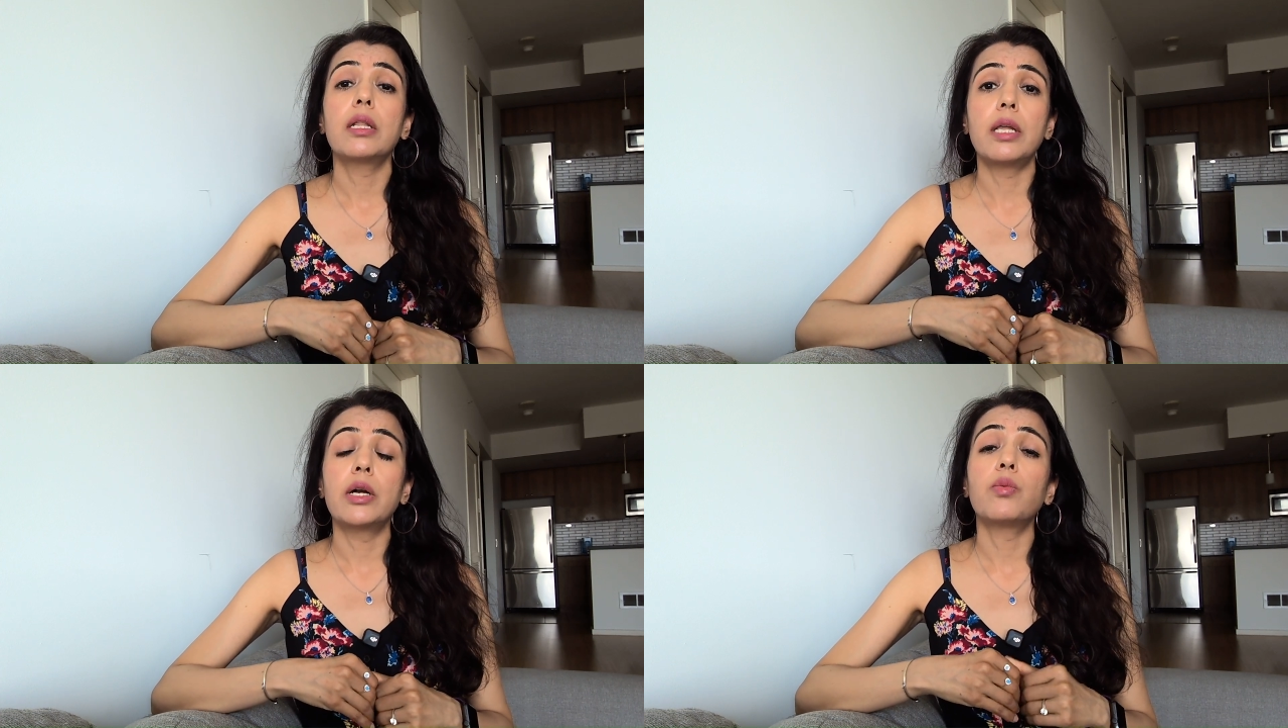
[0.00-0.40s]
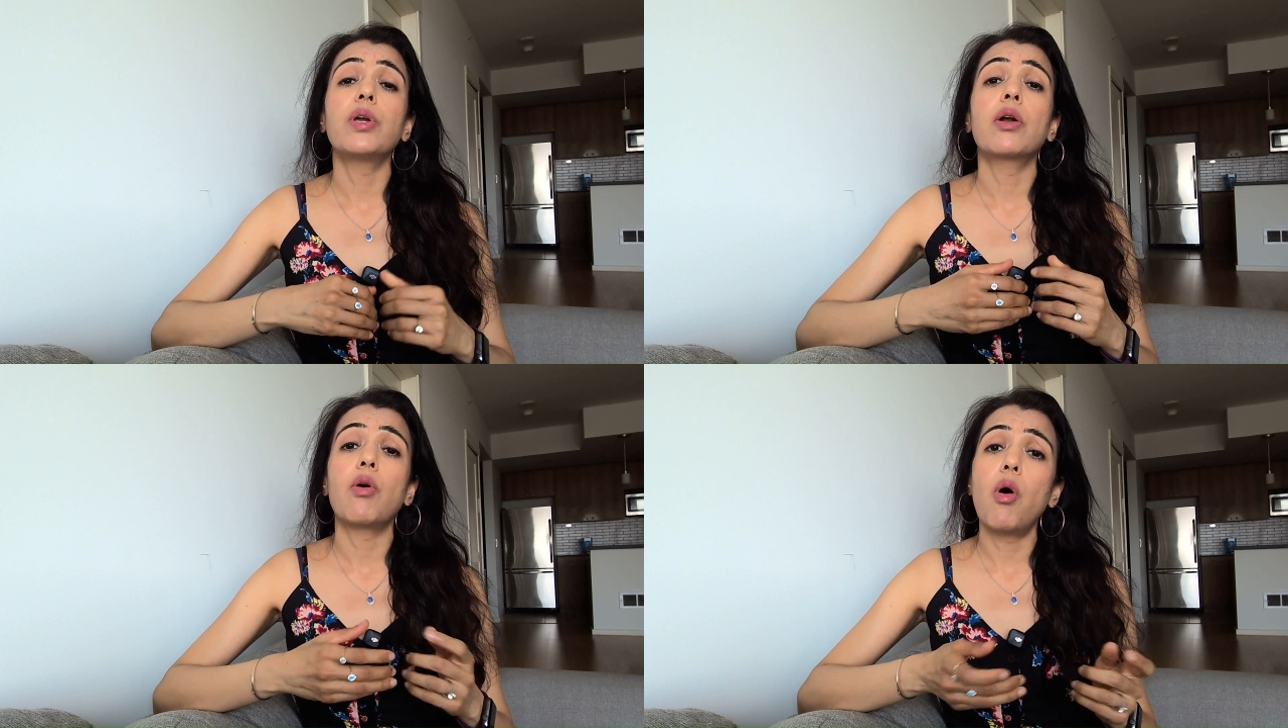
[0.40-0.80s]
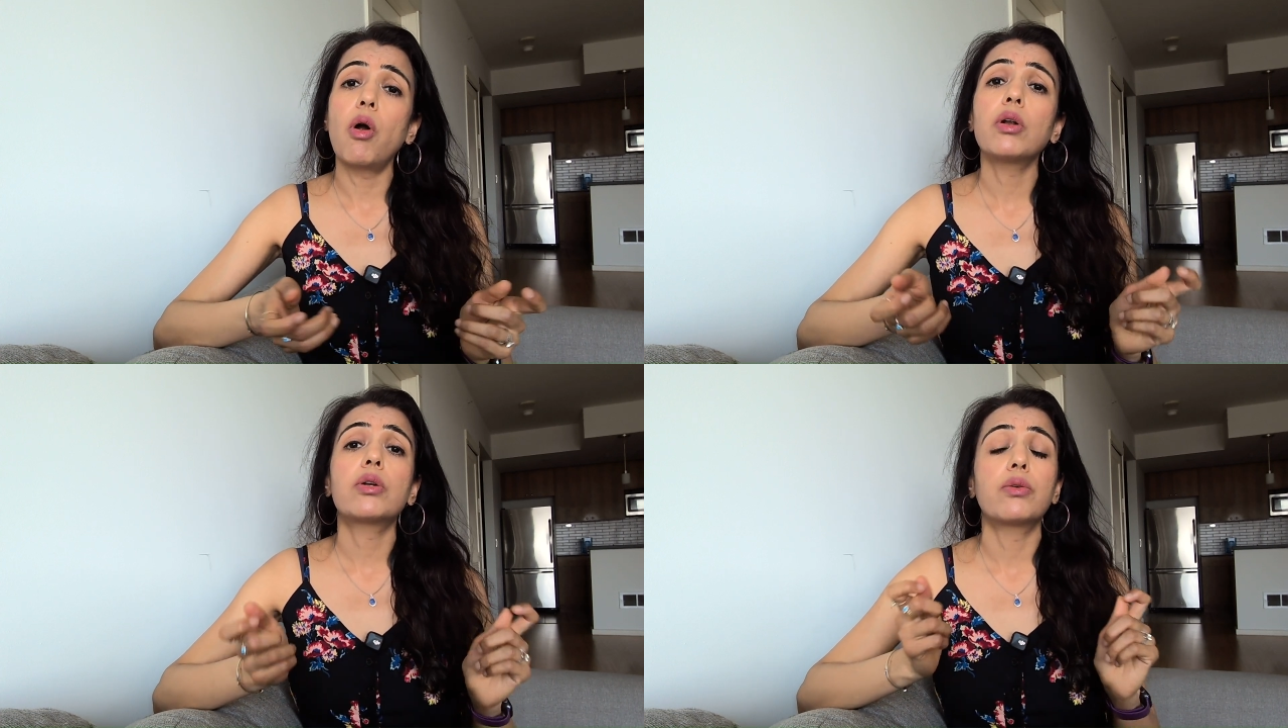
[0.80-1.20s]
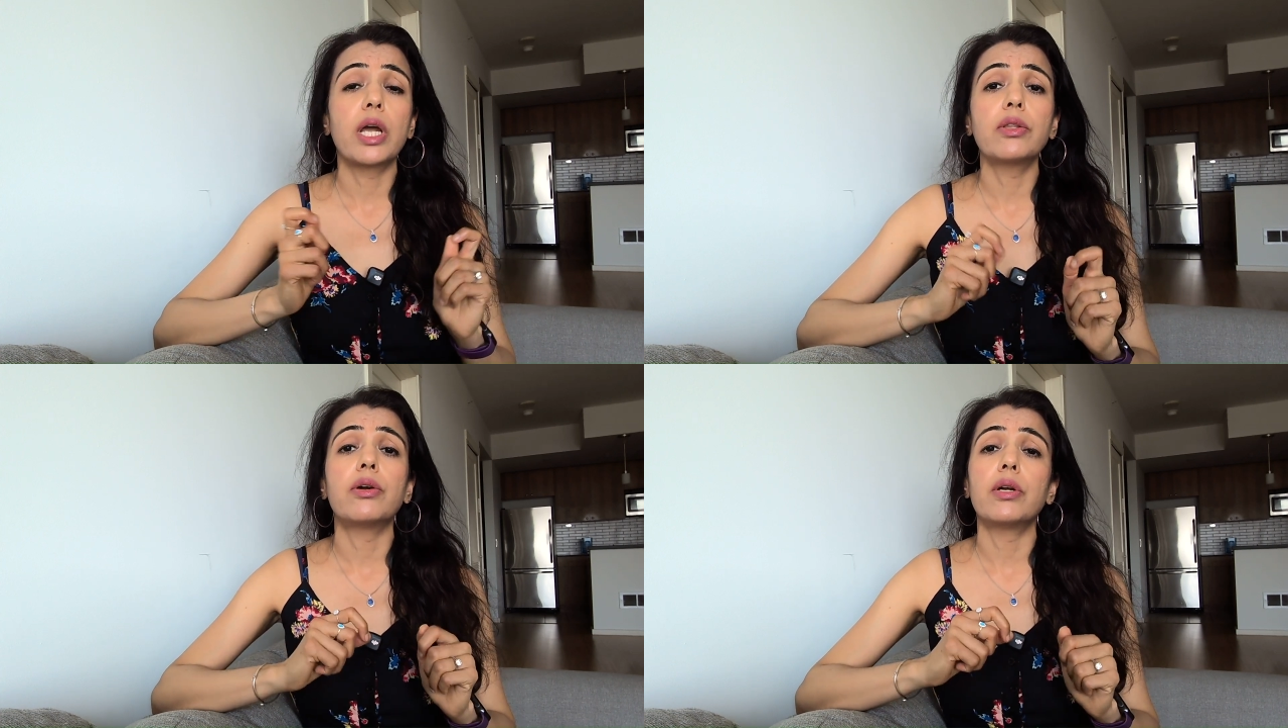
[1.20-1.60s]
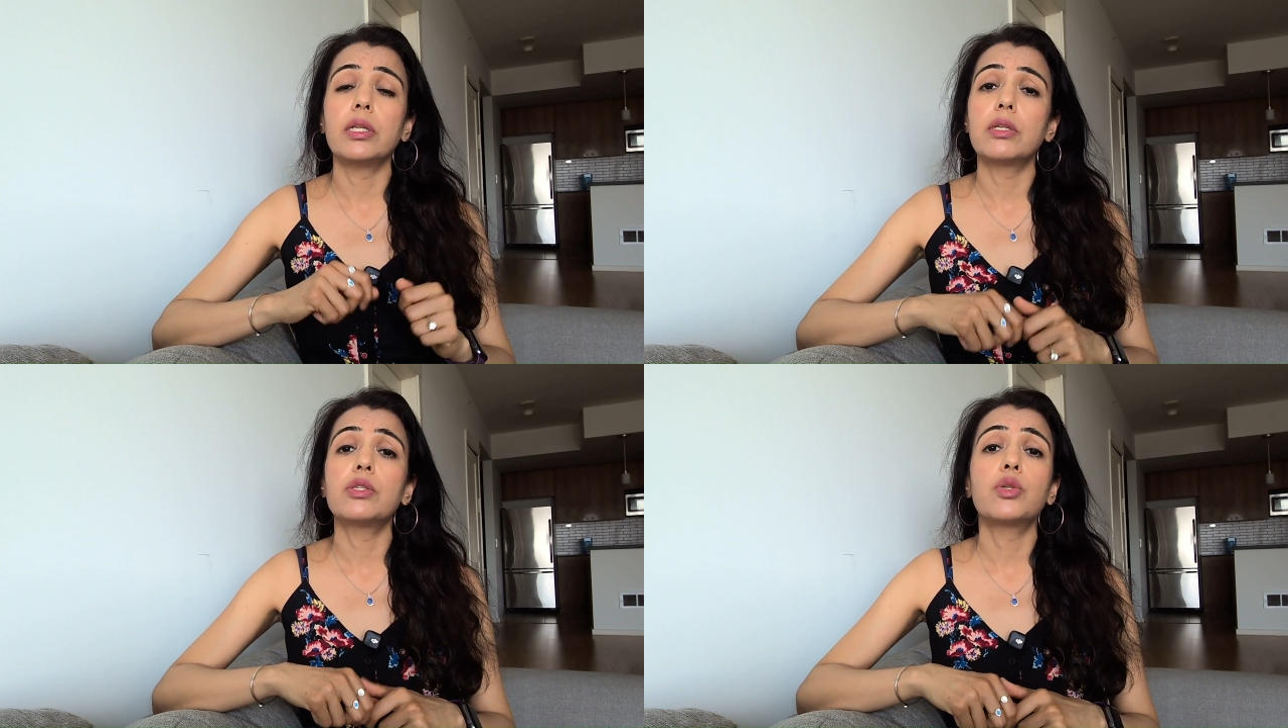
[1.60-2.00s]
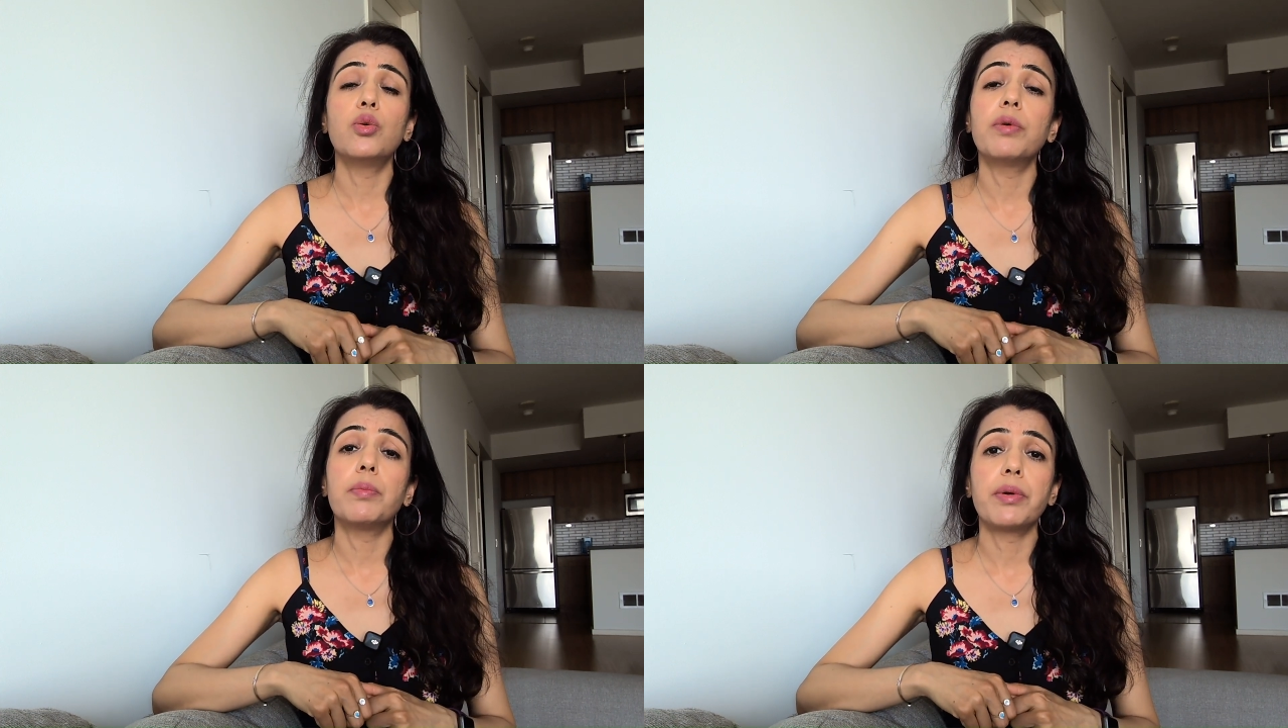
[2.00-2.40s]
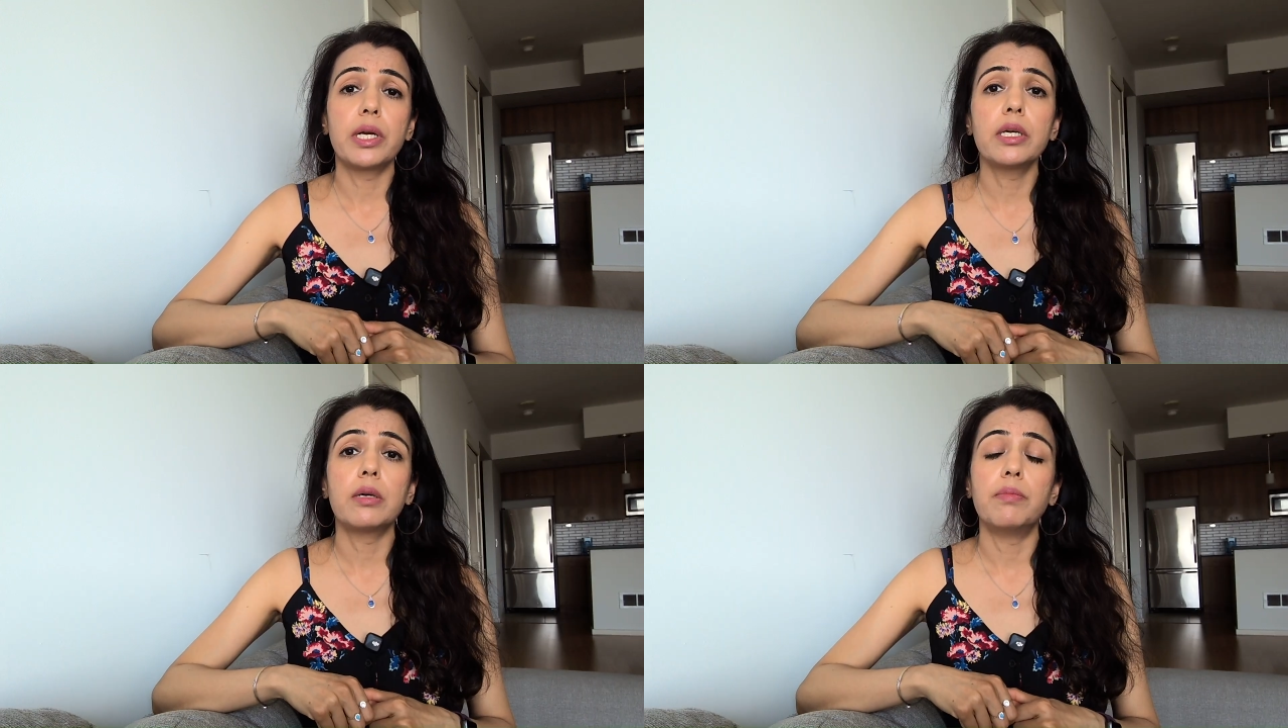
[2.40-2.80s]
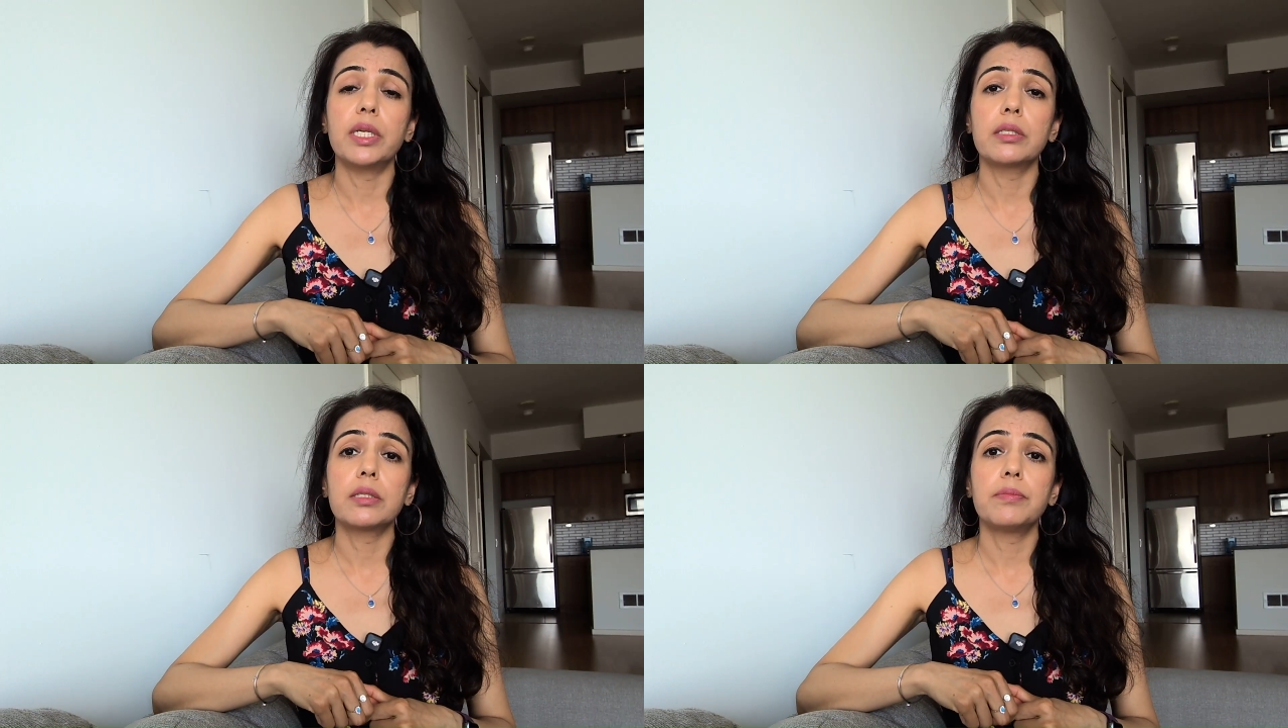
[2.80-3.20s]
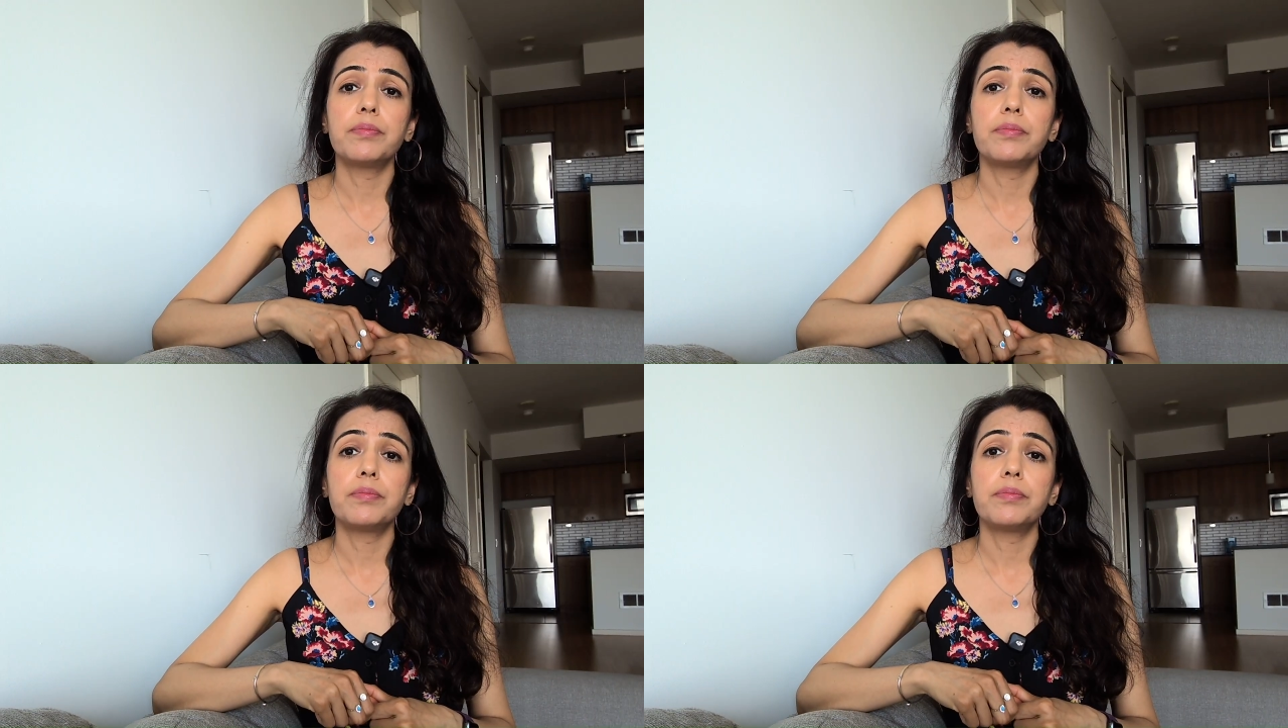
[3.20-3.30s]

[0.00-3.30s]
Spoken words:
that we are all together in this human predicament.